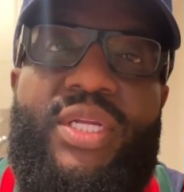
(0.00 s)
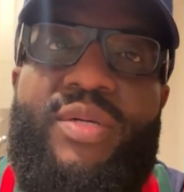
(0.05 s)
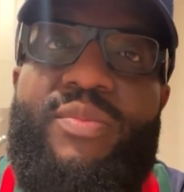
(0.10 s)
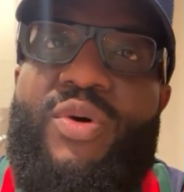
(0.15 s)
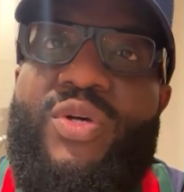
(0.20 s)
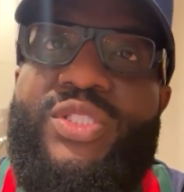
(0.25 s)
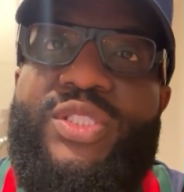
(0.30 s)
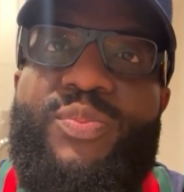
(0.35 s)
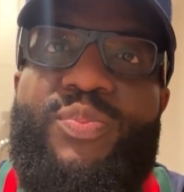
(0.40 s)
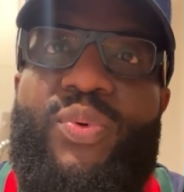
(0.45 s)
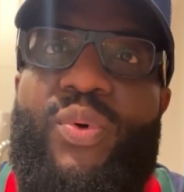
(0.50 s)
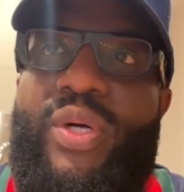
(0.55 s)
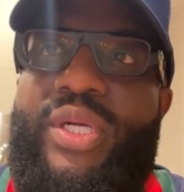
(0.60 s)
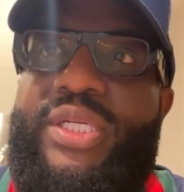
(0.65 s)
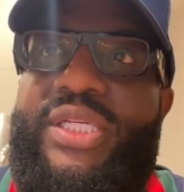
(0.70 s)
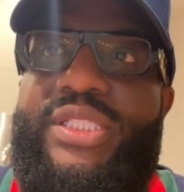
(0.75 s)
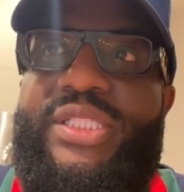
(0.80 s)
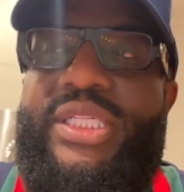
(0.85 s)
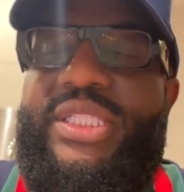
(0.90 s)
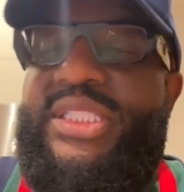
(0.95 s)
Most important
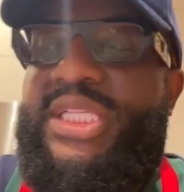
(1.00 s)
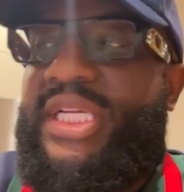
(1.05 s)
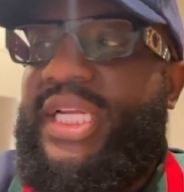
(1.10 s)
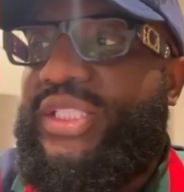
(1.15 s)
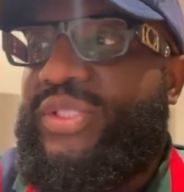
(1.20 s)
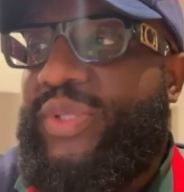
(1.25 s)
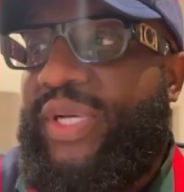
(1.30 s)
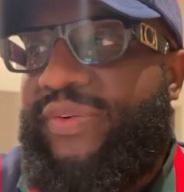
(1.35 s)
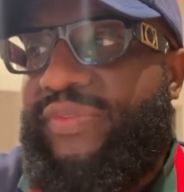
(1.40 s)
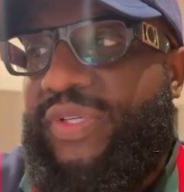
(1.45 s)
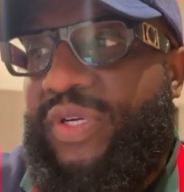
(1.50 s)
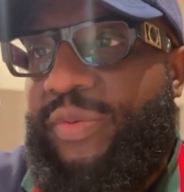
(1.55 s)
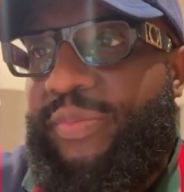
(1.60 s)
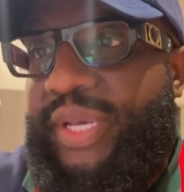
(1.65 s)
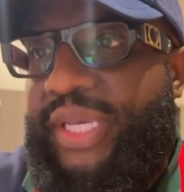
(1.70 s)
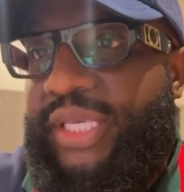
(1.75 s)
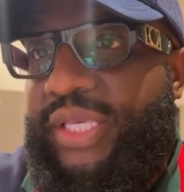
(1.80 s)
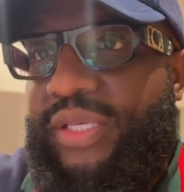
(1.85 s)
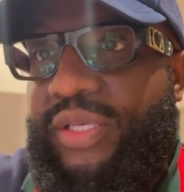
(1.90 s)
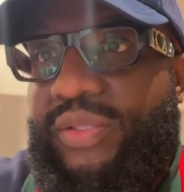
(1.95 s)
decision that you ever going to
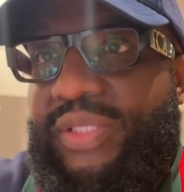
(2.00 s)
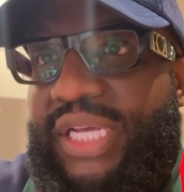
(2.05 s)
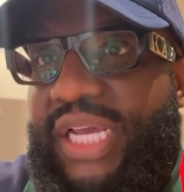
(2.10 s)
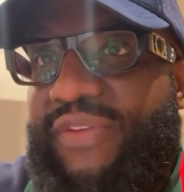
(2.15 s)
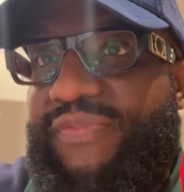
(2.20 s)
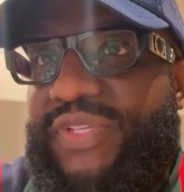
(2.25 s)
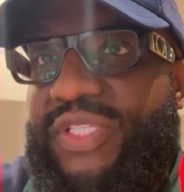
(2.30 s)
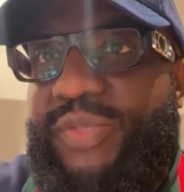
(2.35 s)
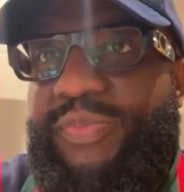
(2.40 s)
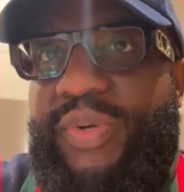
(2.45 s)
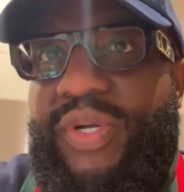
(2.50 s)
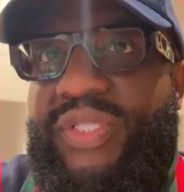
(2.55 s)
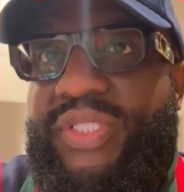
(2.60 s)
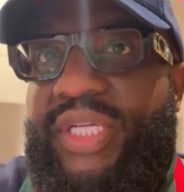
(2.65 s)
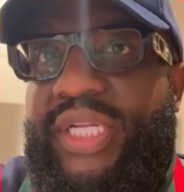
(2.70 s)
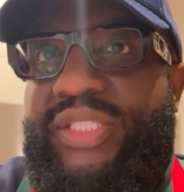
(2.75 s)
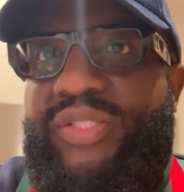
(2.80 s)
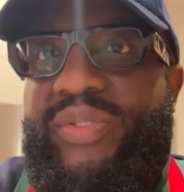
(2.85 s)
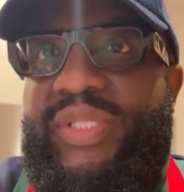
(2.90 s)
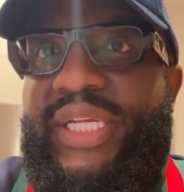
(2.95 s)
make in your life is the person
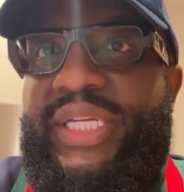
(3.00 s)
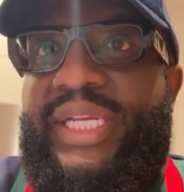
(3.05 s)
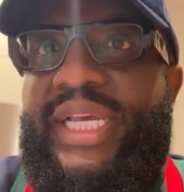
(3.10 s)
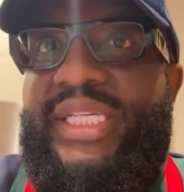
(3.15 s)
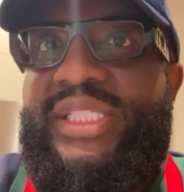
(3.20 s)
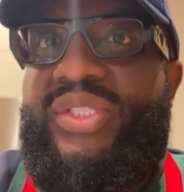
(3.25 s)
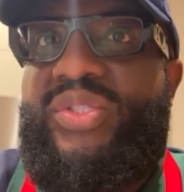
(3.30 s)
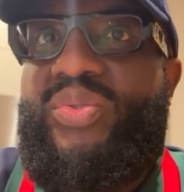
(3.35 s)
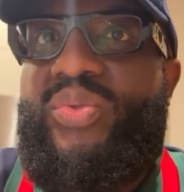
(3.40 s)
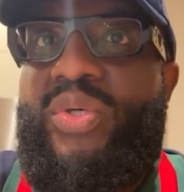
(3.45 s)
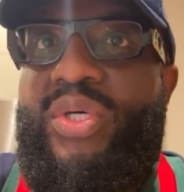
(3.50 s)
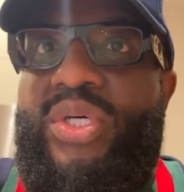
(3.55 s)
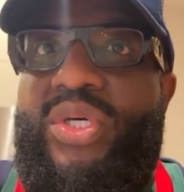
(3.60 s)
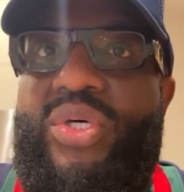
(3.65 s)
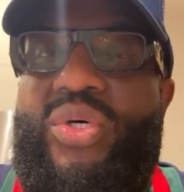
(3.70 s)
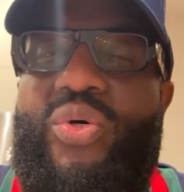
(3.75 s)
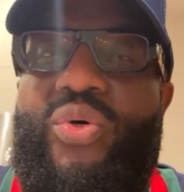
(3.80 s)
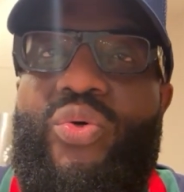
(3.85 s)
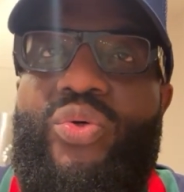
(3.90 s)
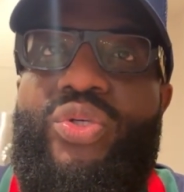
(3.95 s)
that you lay next to,
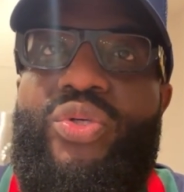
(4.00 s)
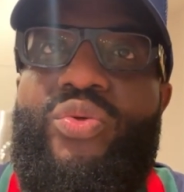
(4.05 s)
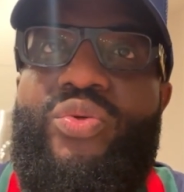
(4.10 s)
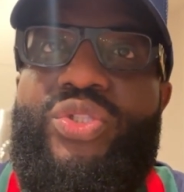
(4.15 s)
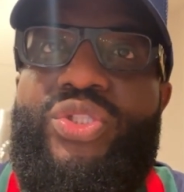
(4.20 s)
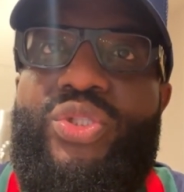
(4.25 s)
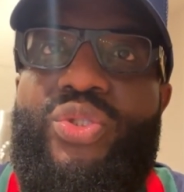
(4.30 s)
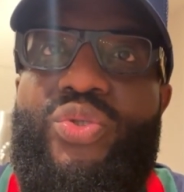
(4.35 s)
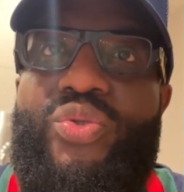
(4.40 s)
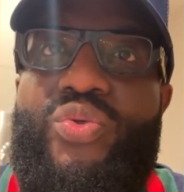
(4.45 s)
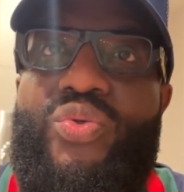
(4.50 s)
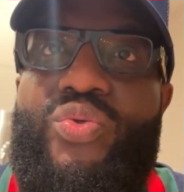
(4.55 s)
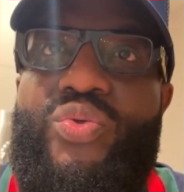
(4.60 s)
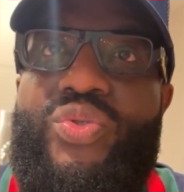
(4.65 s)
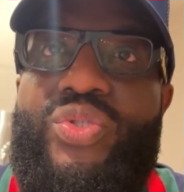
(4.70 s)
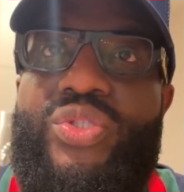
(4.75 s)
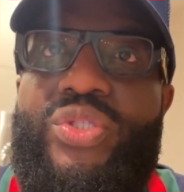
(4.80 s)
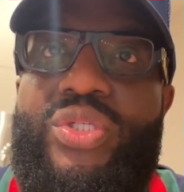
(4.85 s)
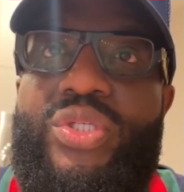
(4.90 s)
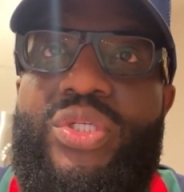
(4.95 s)
who you
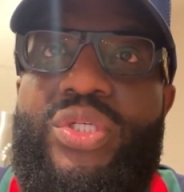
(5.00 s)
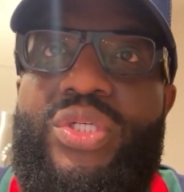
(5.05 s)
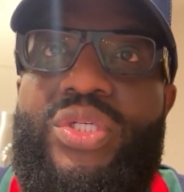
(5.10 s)
choose